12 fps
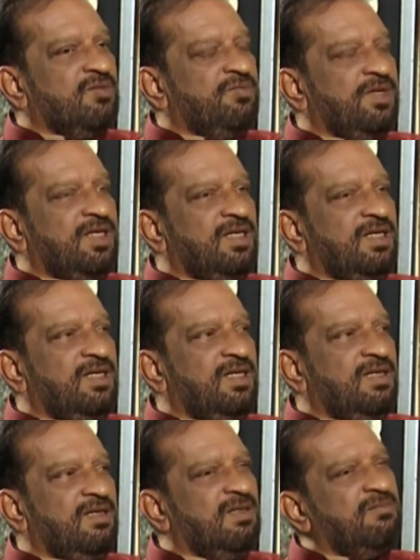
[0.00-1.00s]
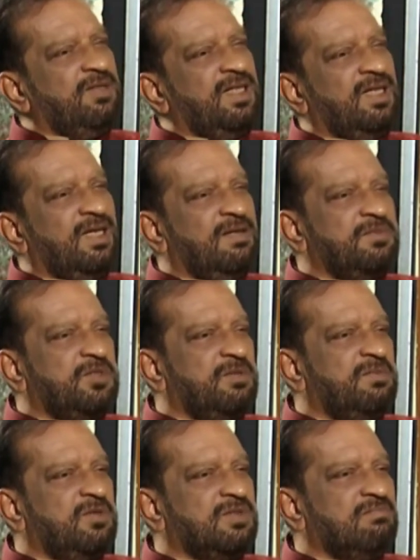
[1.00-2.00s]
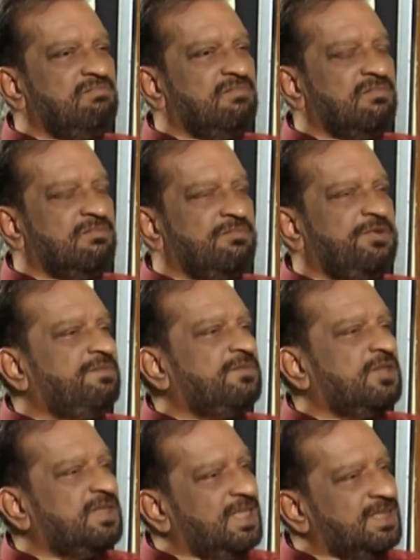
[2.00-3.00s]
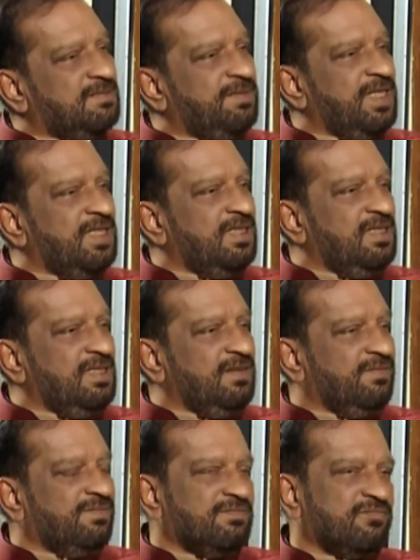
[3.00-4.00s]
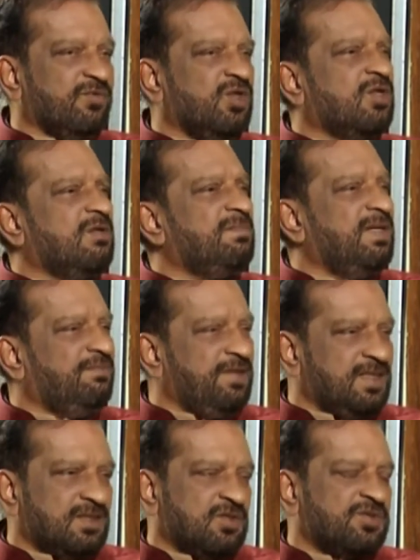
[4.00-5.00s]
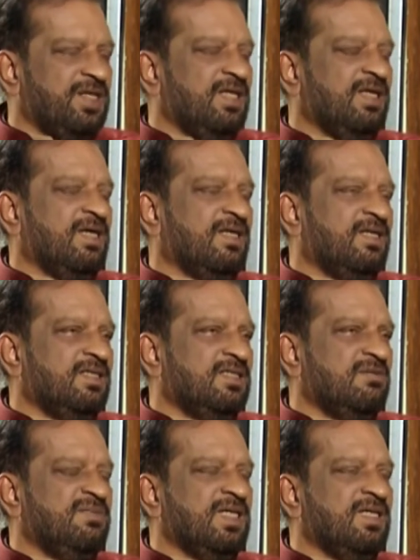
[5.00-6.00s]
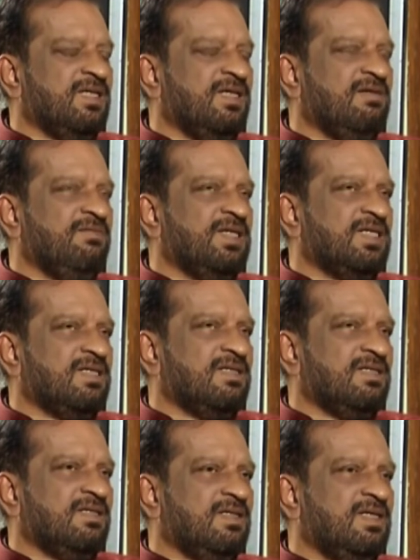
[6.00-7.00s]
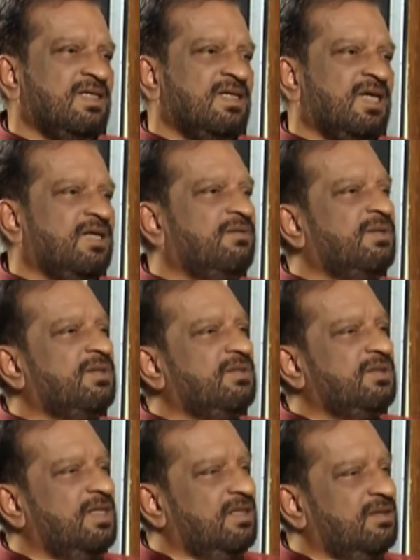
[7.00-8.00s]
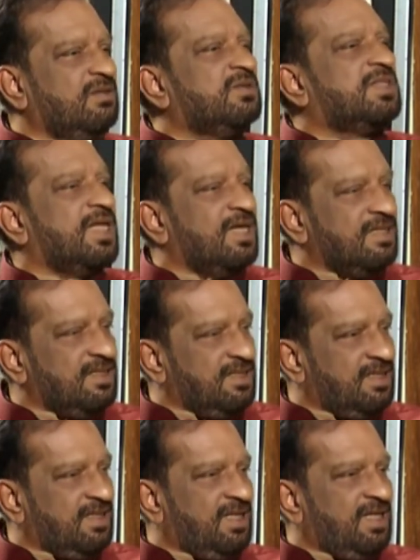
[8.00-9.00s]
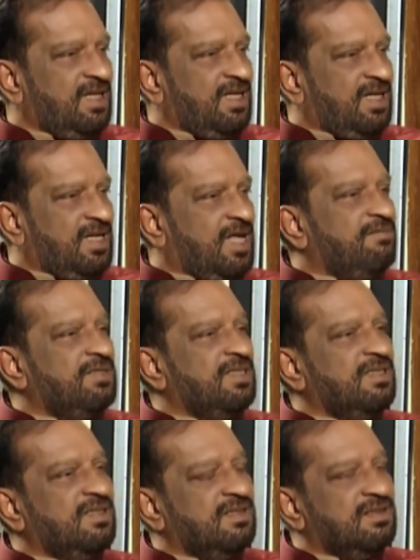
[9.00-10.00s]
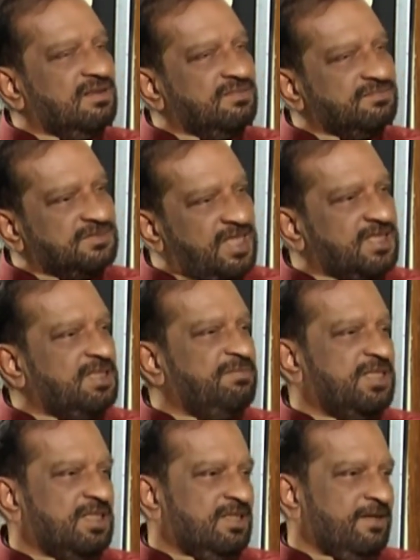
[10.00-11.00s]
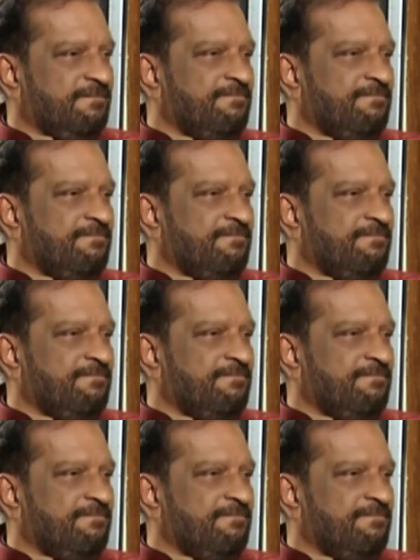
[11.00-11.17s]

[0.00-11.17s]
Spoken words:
finally when I came to about 5th or 6th painting, a lot of my friends also encouraged me, and I went. I want to have a exhibition.